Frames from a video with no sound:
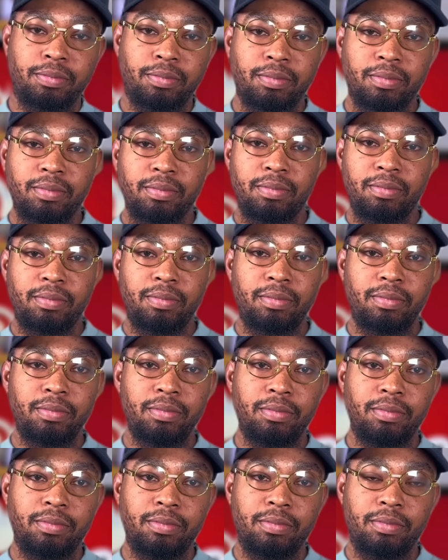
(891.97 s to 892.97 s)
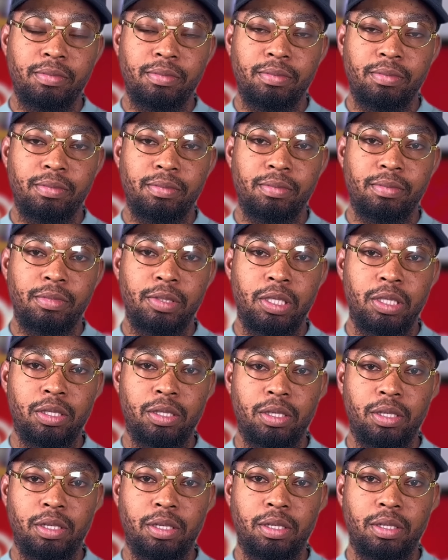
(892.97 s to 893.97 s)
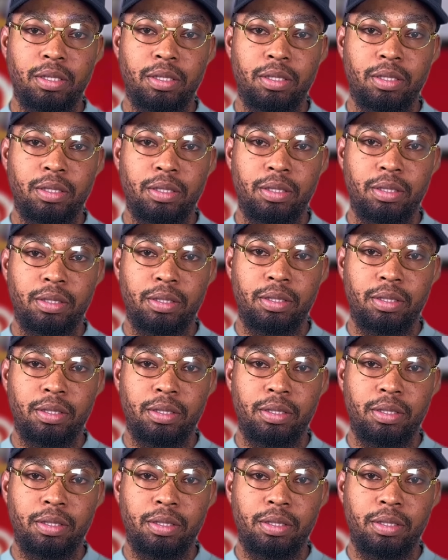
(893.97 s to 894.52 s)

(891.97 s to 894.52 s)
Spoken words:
(no one is talking)